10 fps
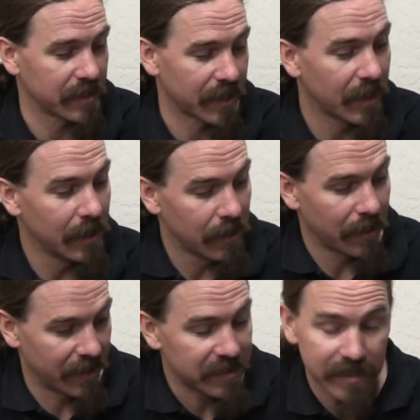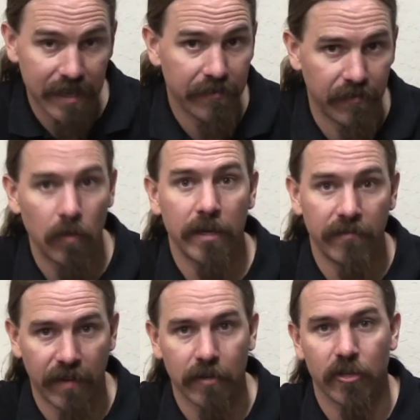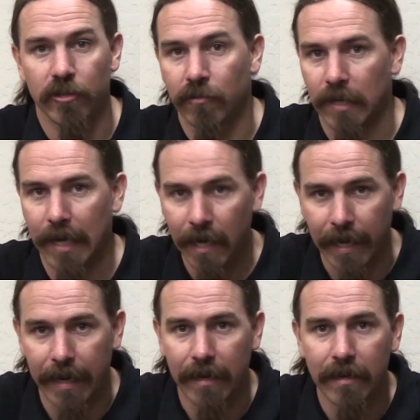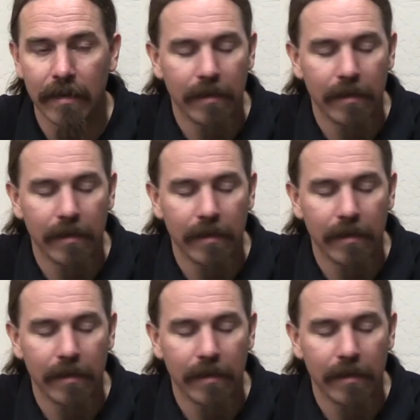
Like, this is a fully functional gun.